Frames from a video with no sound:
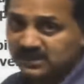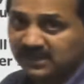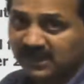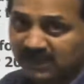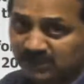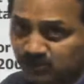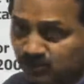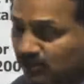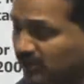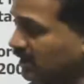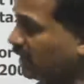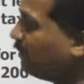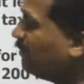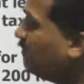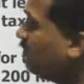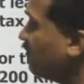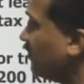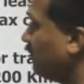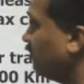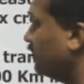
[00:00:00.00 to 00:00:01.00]
has to come
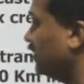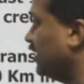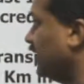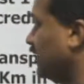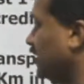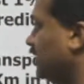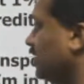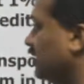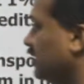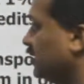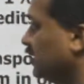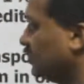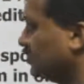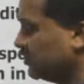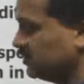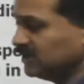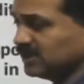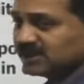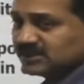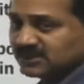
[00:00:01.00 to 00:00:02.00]
from the
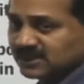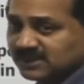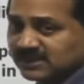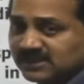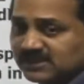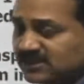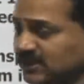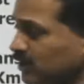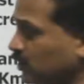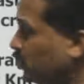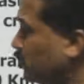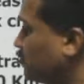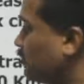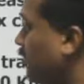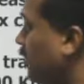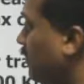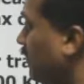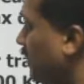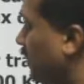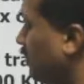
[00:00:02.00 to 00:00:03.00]
GST. This is a
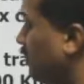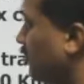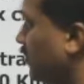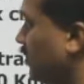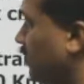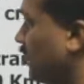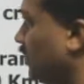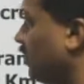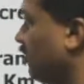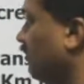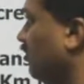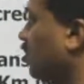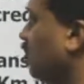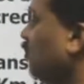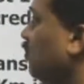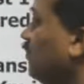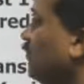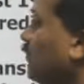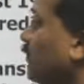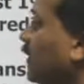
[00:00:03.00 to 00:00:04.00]
newspaper review.
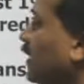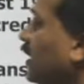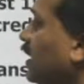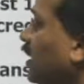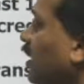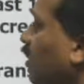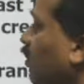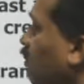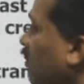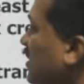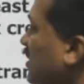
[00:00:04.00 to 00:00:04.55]
With